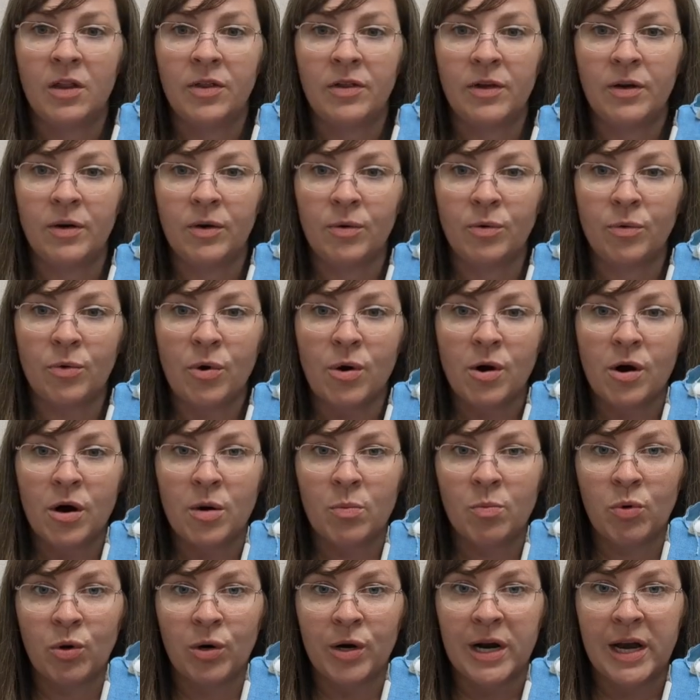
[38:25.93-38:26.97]
the Aurora
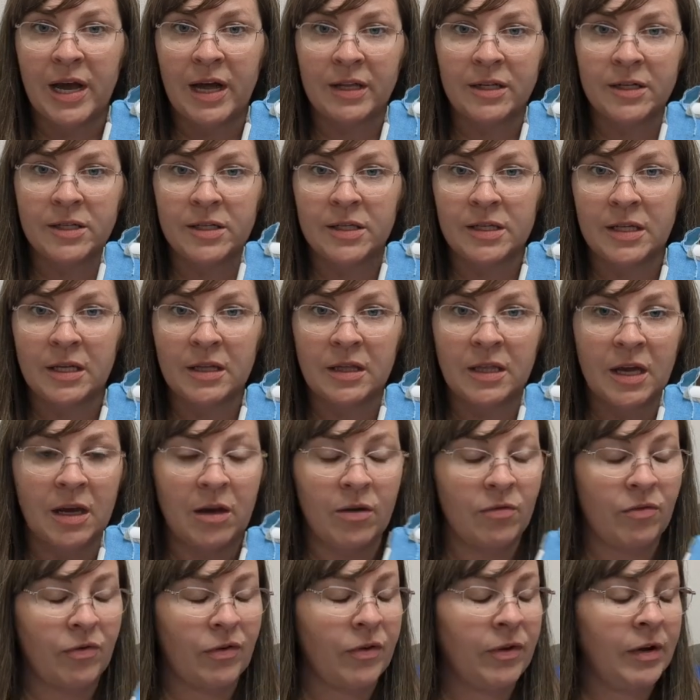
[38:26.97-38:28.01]
Borealis that
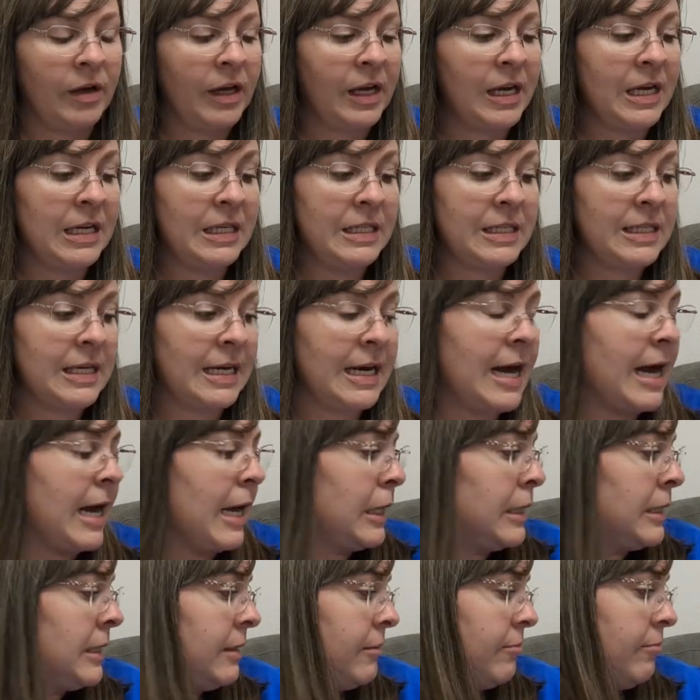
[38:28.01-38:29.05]
they've hinted at,